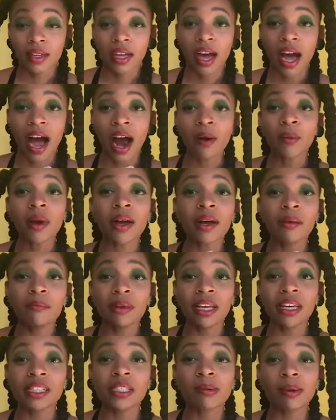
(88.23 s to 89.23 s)
I recommend,
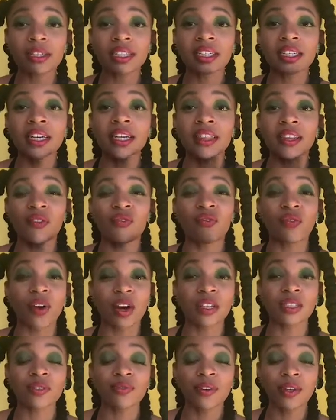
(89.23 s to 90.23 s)
especially in the
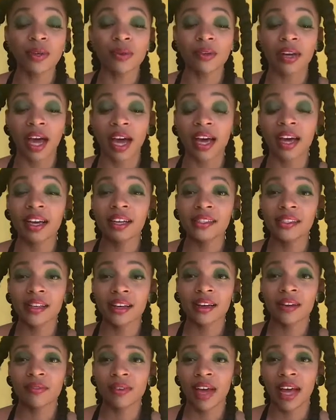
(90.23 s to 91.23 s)
first few days
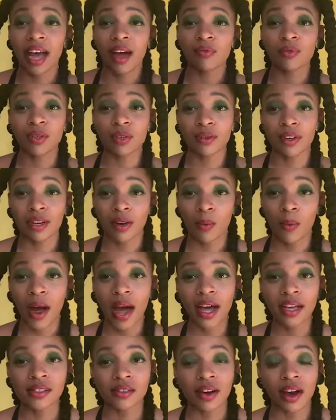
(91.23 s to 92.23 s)
of, like, after you get a
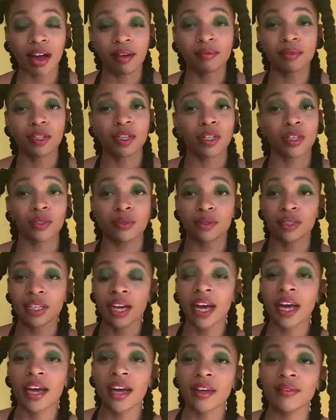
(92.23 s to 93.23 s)
wax or after you
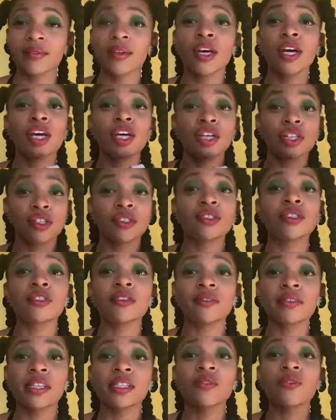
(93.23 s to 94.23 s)
shave, you should do
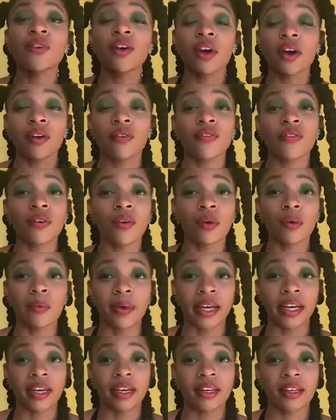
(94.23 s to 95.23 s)
this for a full
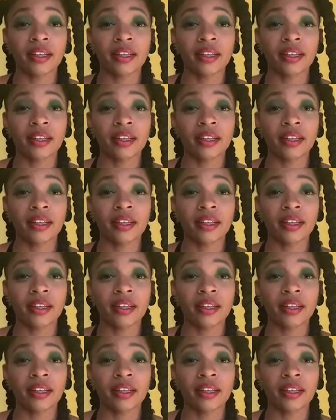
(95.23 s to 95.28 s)
week.